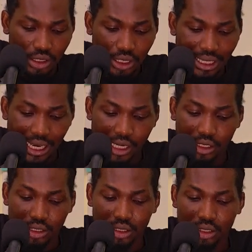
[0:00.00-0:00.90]
And
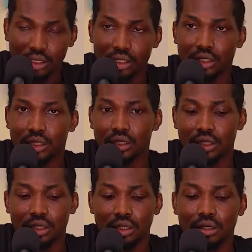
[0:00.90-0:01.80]

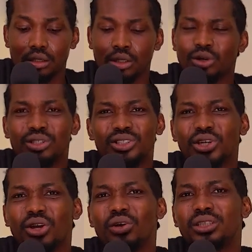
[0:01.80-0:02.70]
you know, the
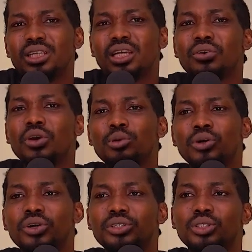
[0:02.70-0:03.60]
security in
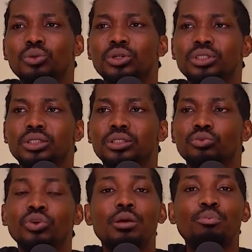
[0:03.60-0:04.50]
cryptocurrency wasn't
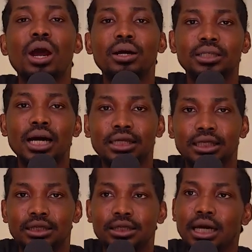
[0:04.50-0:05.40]
really prioritized at the
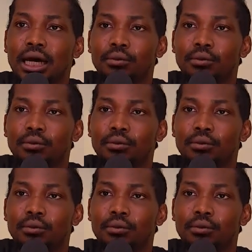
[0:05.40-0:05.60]
time.